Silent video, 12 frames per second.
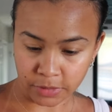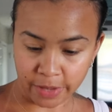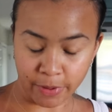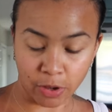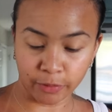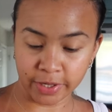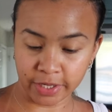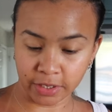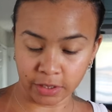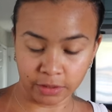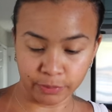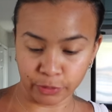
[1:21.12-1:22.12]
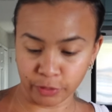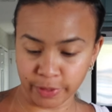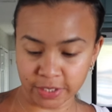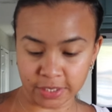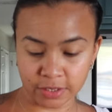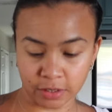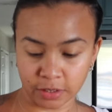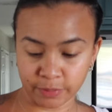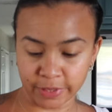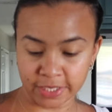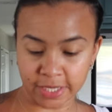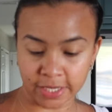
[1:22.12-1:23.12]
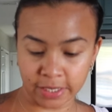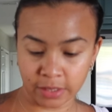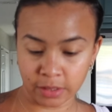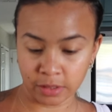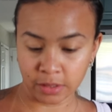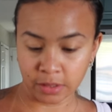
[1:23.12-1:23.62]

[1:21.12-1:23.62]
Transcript: am already in a good mood because I started my day